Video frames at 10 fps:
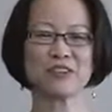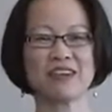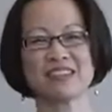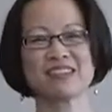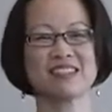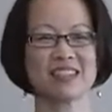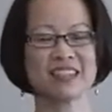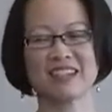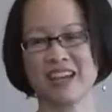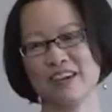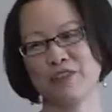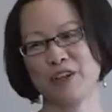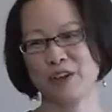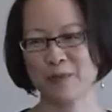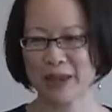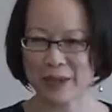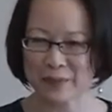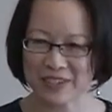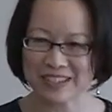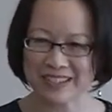are sick and tired of hearing
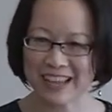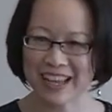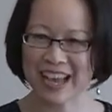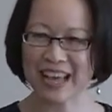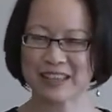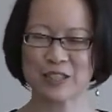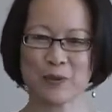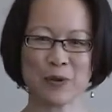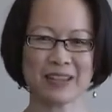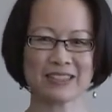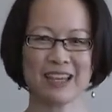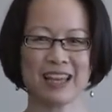papers at this point,